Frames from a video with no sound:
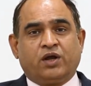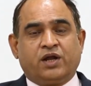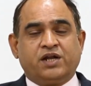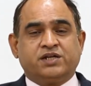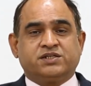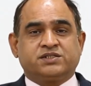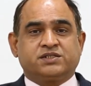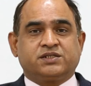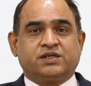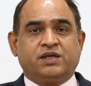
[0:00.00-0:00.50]

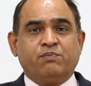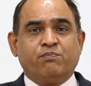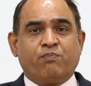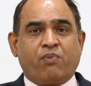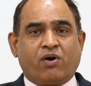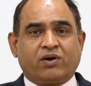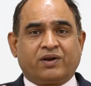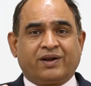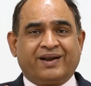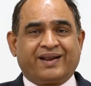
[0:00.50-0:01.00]
its
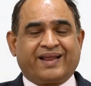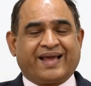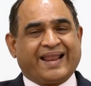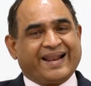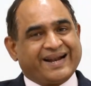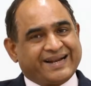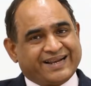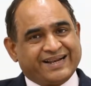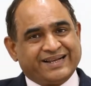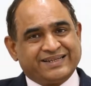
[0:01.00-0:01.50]
important
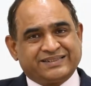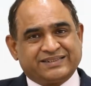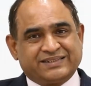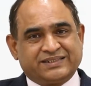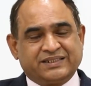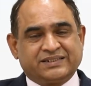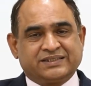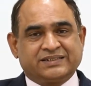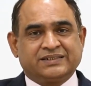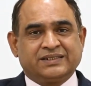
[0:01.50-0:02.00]

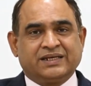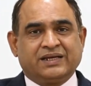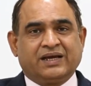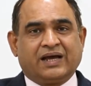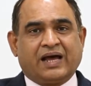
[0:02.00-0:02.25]
characteristics